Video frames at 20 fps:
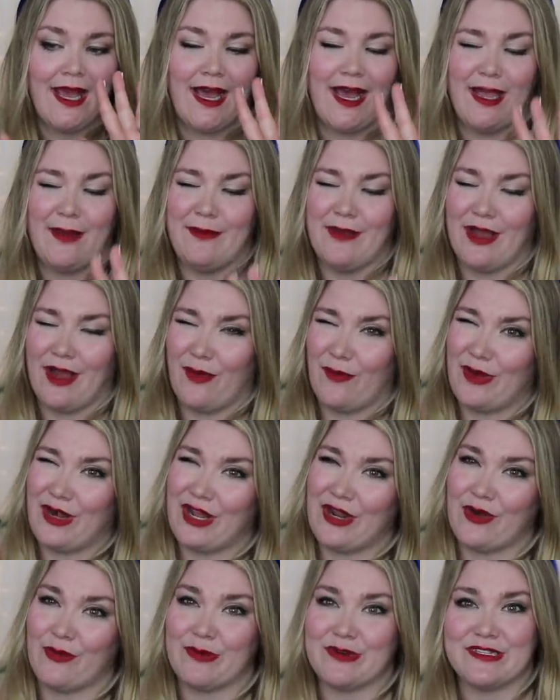I'm not
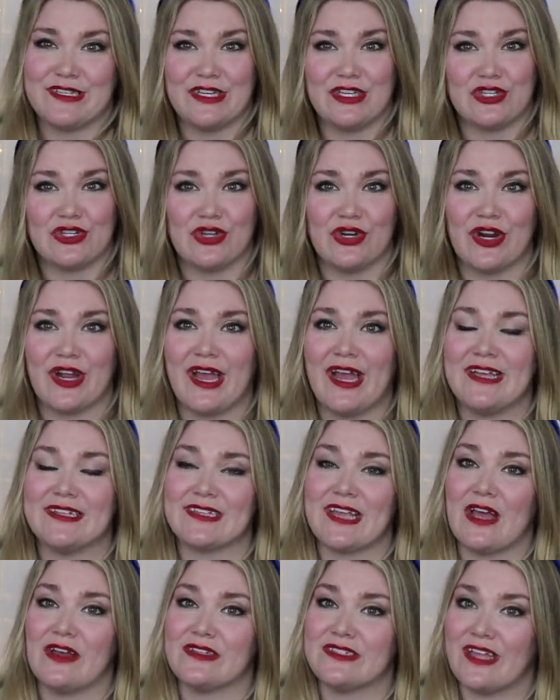100% sure
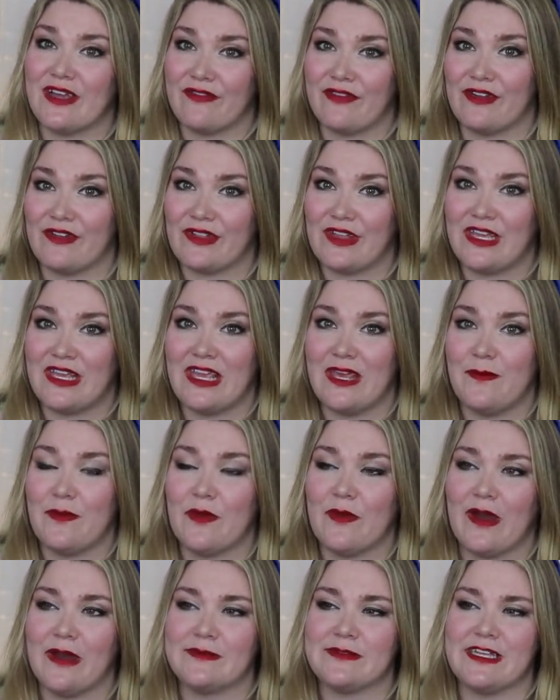guys. I'll definitely
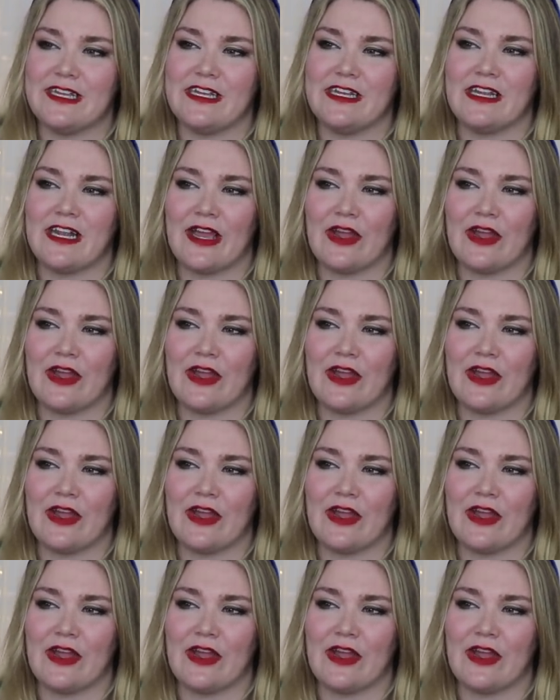keep you updated.